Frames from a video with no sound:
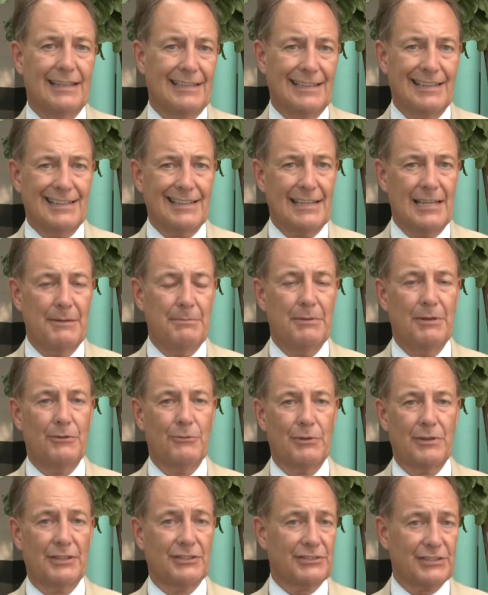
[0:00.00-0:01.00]
And in keeping
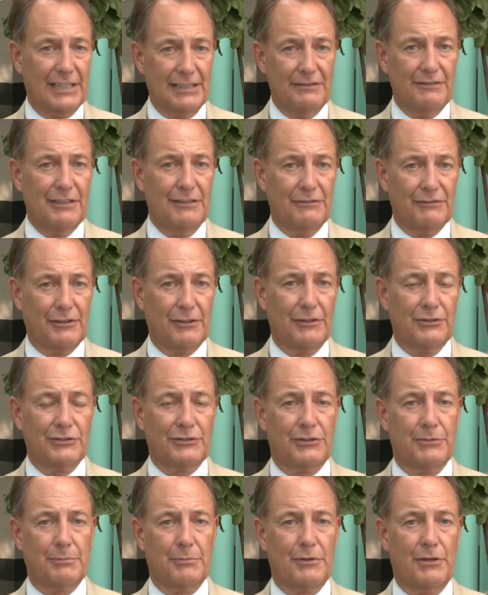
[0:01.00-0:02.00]
with a safety
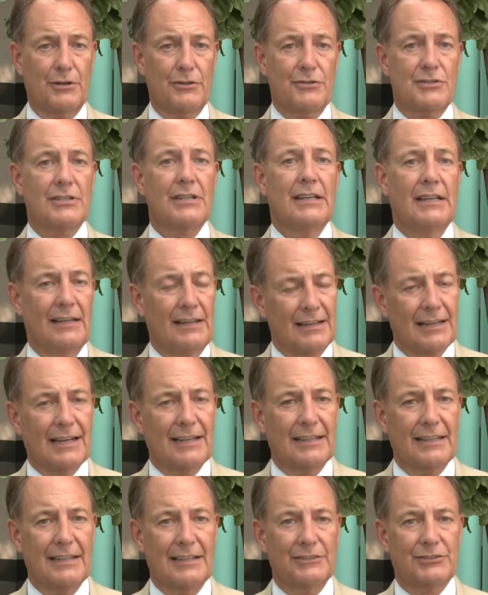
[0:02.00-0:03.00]
first approach,
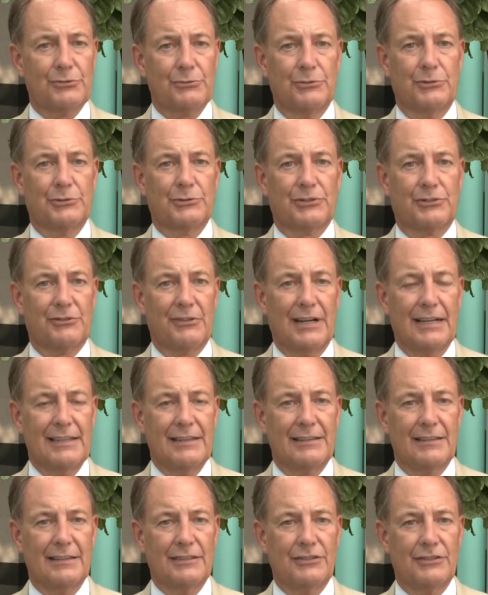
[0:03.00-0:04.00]
I think it was the right
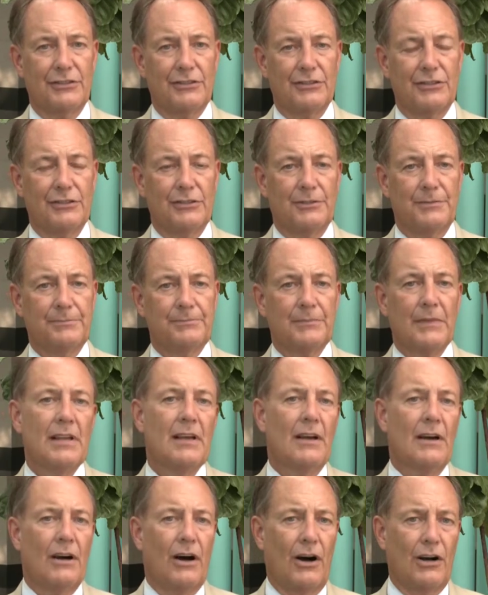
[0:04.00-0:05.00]
thing to do.
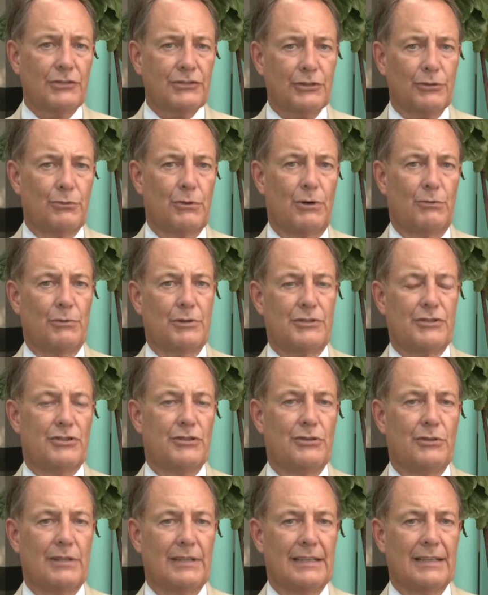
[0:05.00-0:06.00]
Also, what we're
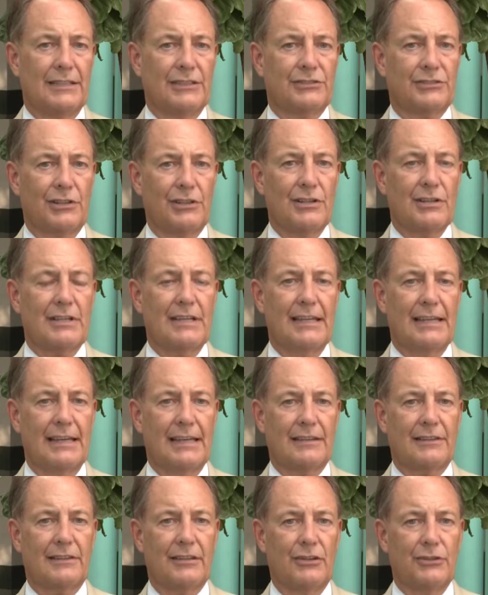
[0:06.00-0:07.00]
doing is looking
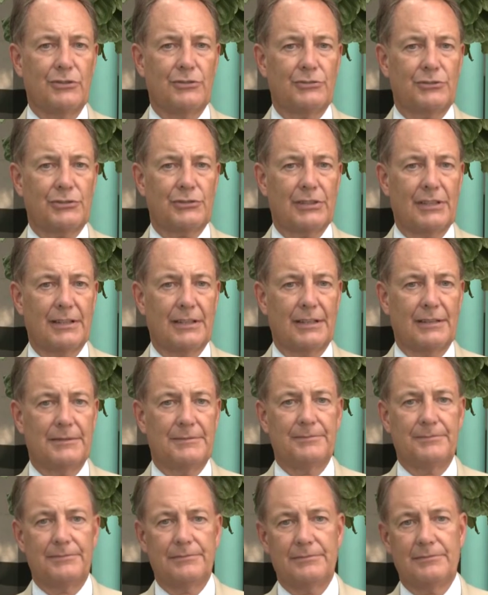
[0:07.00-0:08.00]
at those
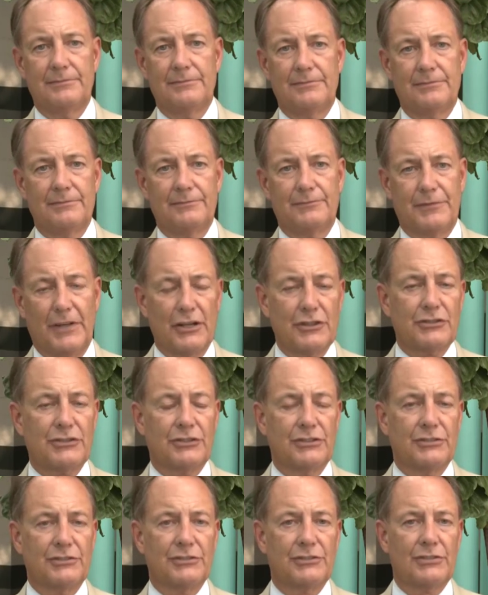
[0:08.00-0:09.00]

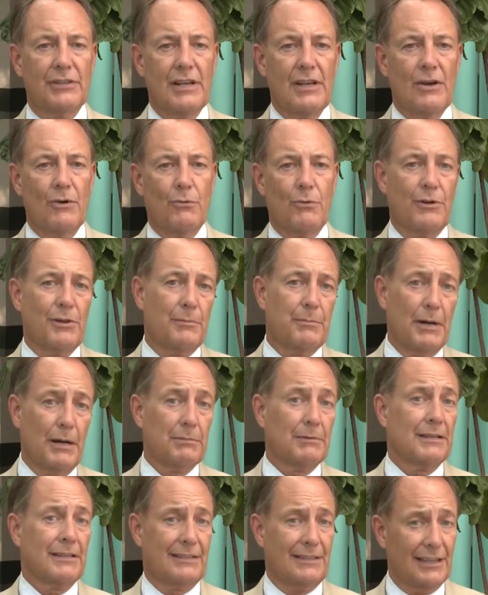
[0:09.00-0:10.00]
functions where the
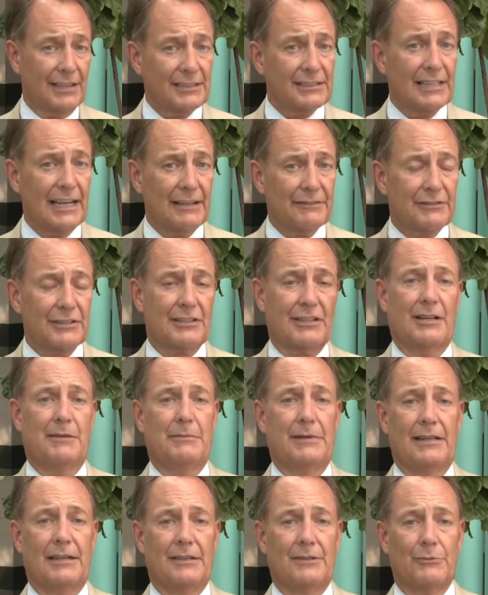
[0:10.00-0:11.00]
public does have to come
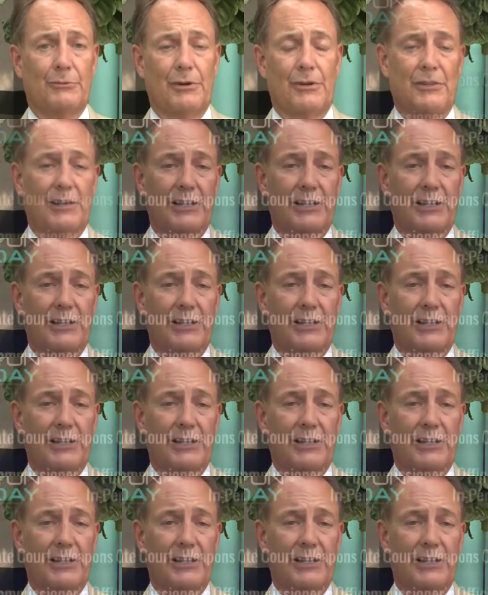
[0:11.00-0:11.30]
in, whether